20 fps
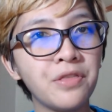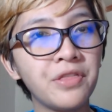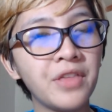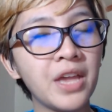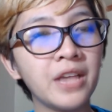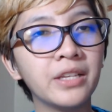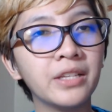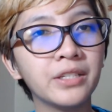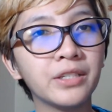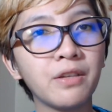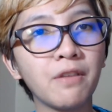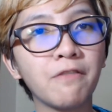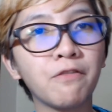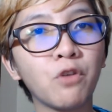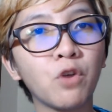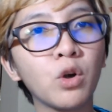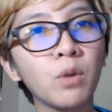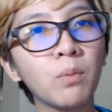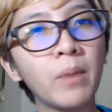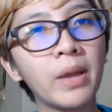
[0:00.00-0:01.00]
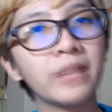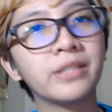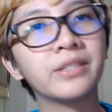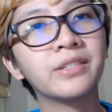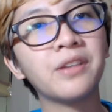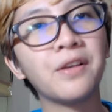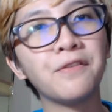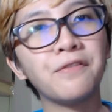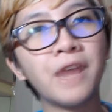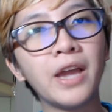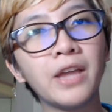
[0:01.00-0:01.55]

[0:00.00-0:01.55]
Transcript: things for myself.